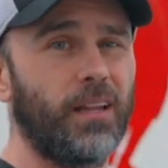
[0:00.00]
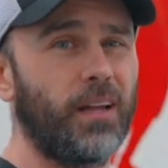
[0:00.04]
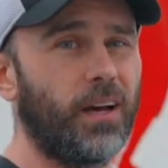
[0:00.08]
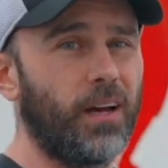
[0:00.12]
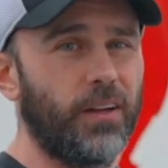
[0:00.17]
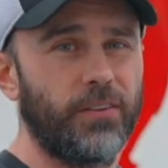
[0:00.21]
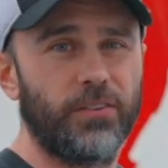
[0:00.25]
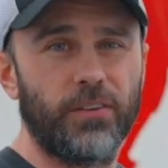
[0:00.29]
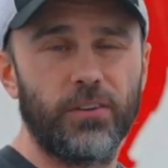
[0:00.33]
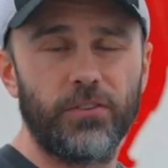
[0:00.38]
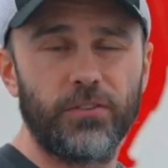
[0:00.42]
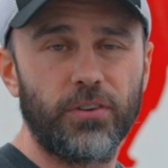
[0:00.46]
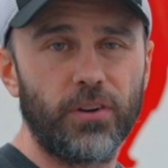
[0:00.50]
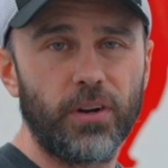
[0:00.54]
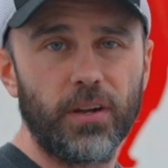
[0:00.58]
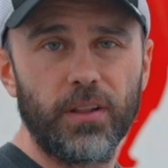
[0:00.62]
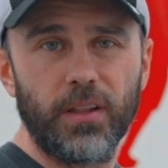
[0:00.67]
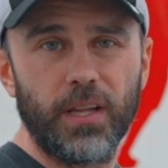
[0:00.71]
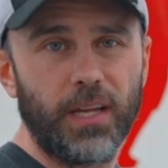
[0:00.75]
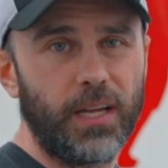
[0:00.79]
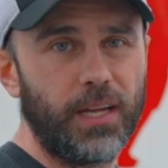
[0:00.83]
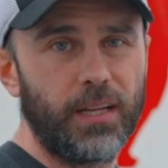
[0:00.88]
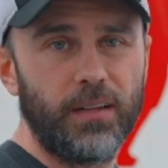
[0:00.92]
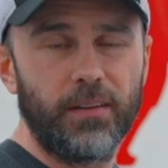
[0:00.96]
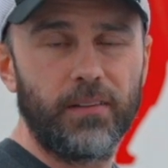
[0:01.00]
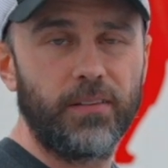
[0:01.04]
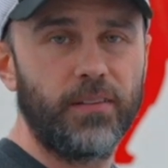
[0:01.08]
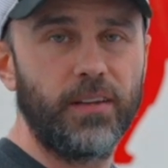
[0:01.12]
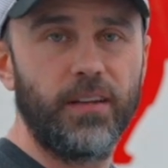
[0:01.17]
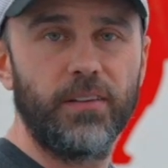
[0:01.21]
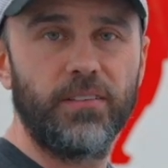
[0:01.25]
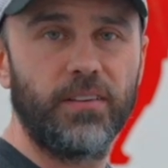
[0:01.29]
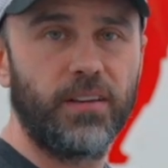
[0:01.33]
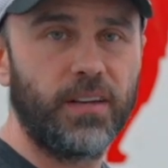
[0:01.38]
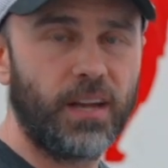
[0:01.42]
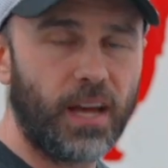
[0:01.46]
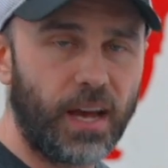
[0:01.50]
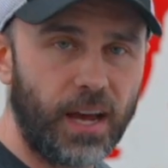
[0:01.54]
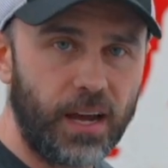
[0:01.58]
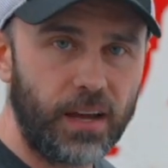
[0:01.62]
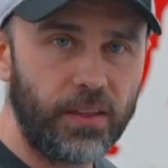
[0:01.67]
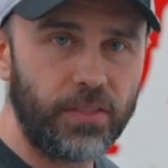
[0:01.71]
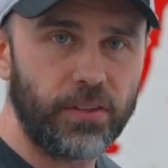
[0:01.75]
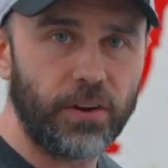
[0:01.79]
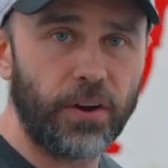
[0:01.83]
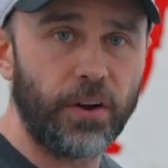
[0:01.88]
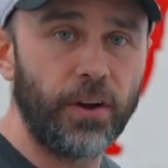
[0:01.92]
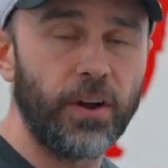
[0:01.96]
loss during the in-season
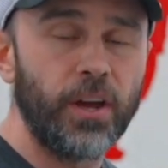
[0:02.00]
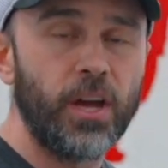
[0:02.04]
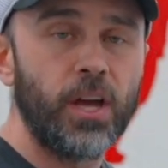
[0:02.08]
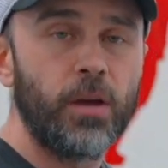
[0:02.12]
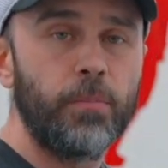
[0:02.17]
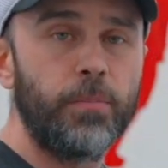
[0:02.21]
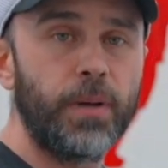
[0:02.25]
either,